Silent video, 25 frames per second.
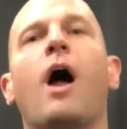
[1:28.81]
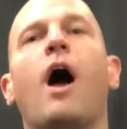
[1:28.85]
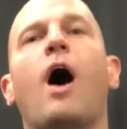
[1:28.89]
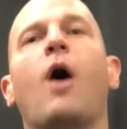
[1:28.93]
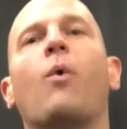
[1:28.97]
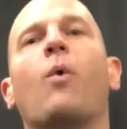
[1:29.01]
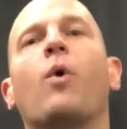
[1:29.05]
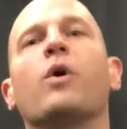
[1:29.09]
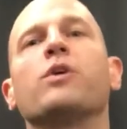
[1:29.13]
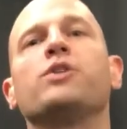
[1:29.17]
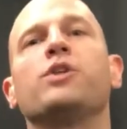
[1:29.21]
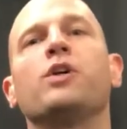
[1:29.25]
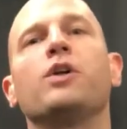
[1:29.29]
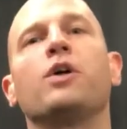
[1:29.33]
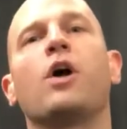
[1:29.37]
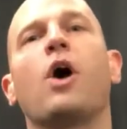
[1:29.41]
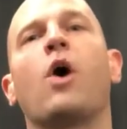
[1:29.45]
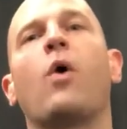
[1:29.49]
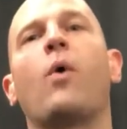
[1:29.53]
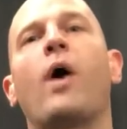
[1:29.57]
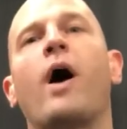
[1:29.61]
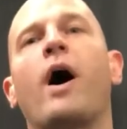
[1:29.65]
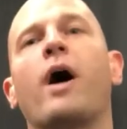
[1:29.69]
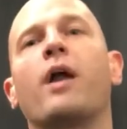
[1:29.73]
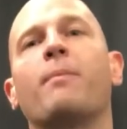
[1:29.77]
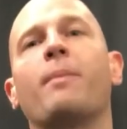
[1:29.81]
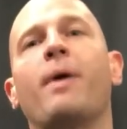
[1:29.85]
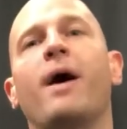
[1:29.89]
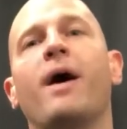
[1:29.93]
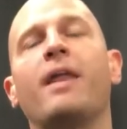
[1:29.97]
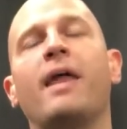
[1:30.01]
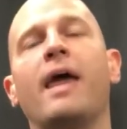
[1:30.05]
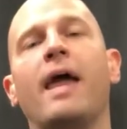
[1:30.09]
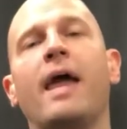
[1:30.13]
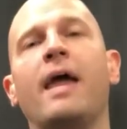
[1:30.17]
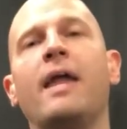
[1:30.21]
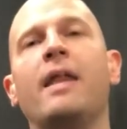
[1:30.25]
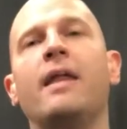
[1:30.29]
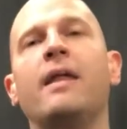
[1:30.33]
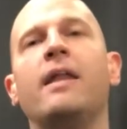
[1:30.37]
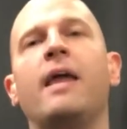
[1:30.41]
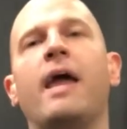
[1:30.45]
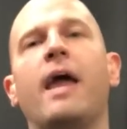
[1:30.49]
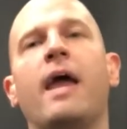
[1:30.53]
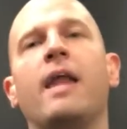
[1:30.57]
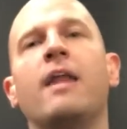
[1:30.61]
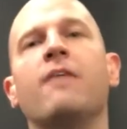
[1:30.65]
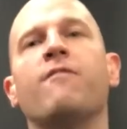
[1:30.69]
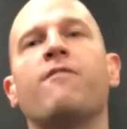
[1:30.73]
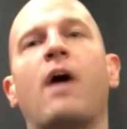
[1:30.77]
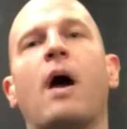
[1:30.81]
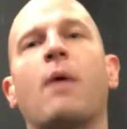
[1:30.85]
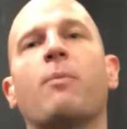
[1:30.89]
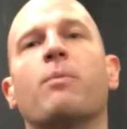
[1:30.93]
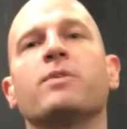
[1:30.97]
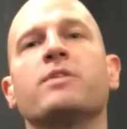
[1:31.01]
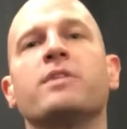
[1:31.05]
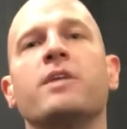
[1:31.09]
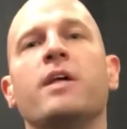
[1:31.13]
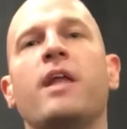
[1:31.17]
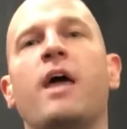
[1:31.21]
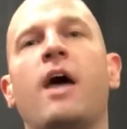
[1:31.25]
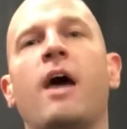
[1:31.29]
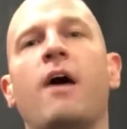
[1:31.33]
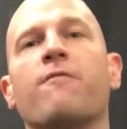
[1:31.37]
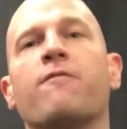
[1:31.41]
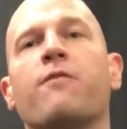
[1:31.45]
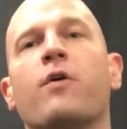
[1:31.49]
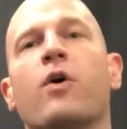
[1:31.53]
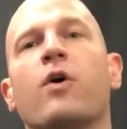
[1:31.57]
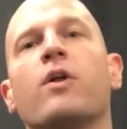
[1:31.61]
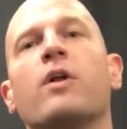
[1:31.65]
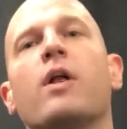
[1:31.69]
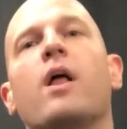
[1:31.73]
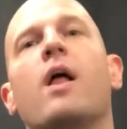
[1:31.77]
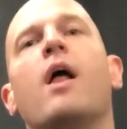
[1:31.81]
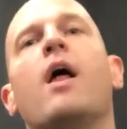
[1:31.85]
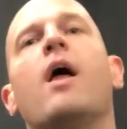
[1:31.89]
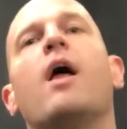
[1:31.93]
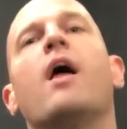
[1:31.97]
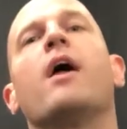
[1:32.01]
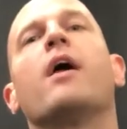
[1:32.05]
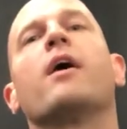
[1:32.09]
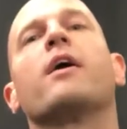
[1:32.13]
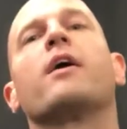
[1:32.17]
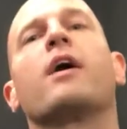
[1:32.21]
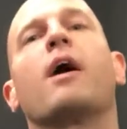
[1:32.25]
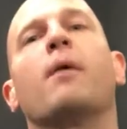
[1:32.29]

I want you to go out about 80 to 85% effort,